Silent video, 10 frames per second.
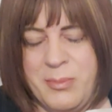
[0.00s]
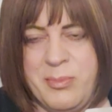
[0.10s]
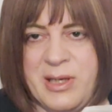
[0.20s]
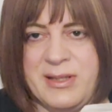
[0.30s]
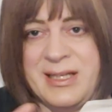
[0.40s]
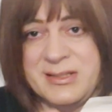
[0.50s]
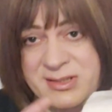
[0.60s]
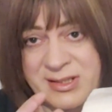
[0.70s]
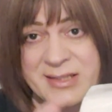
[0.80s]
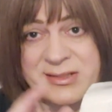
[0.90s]
But that's
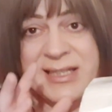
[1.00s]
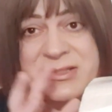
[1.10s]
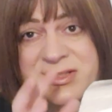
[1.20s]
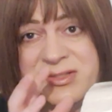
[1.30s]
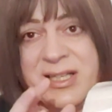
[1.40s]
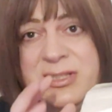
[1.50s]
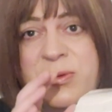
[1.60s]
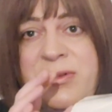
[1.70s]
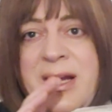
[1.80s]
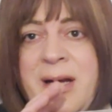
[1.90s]
the stage
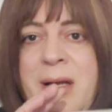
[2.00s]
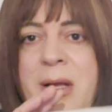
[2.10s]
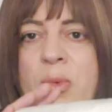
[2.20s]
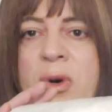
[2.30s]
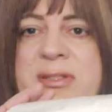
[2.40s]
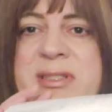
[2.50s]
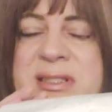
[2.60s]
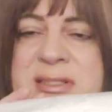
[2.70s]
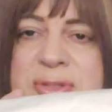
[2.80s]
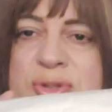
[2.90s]
we're at. Once this
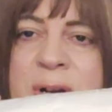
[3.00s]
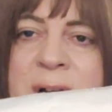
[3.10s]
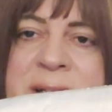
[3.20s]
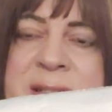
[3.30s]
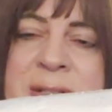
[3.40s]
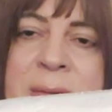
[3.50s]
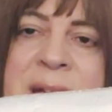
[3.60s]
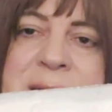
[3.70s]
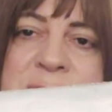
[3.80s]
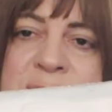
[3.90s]
is dry, the top
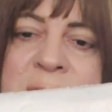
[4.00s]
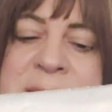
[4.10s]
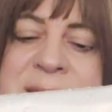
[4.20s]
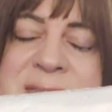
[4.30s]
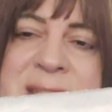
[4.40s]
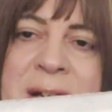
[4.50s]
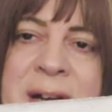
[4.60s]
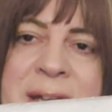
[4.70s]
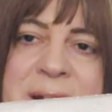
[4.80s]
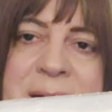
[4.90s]
layer is dry, then
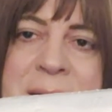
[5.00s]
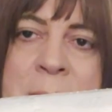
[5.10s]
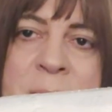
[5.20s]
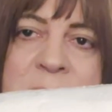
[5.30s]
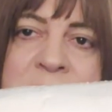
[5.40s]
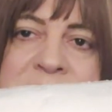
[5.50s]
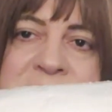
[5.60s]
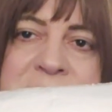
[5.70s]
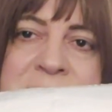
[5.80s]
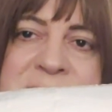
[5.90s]
tonight I can
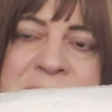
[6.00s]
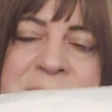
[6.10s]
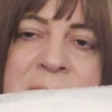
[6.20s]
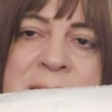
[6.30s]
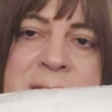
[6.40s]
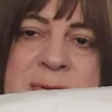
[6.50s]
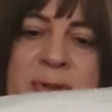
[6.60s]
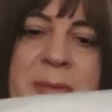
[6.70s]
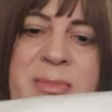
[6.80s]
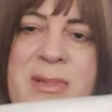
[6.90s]
do the same. I can
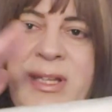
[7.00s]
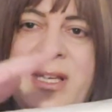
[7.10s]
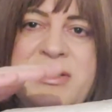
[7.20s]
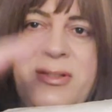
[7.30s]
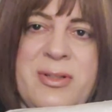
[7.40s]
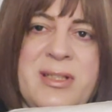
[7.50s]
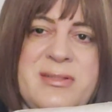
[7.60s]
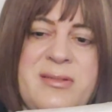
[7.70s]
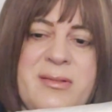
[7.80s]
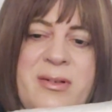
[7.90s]
drop this on
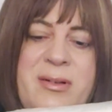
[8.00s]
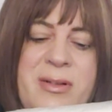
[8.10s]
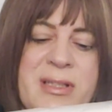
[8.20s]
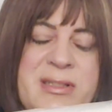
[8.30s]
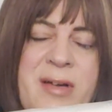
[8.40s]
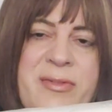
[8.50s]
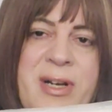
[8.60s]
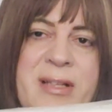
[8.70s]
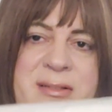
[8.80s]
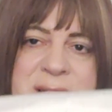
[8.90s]
its other end